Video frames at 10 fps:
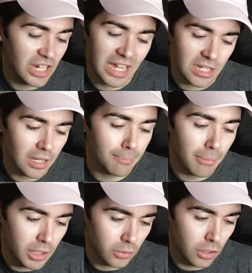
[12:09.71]
She has like
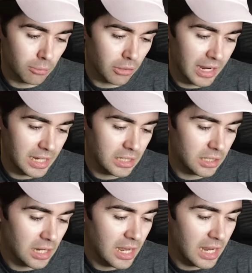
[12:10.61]
micro
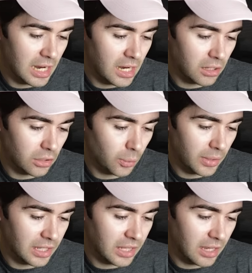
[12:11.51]
braids in the
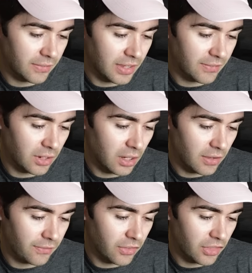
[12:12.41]
wig they have given
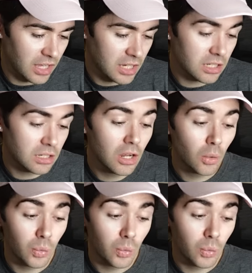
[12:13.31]
her for this,